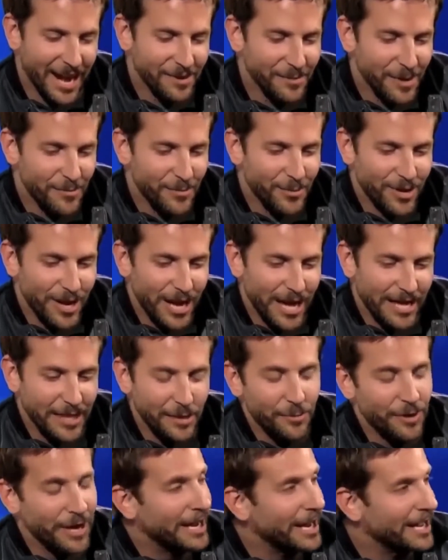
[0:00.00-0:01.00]
And I remember,
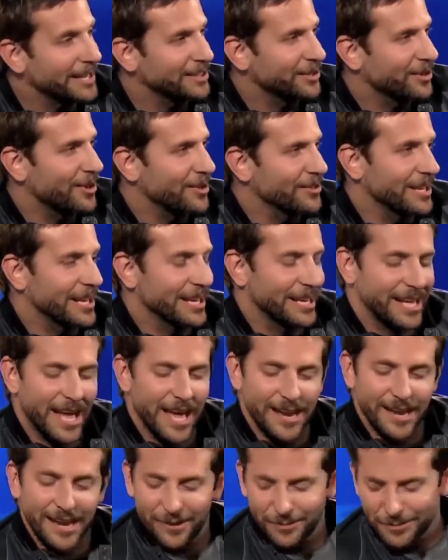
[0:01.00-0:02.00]
and then when I got the call that I
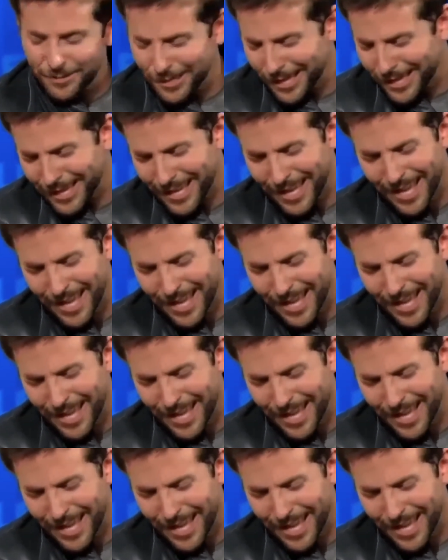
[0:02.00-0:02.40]
got it, I was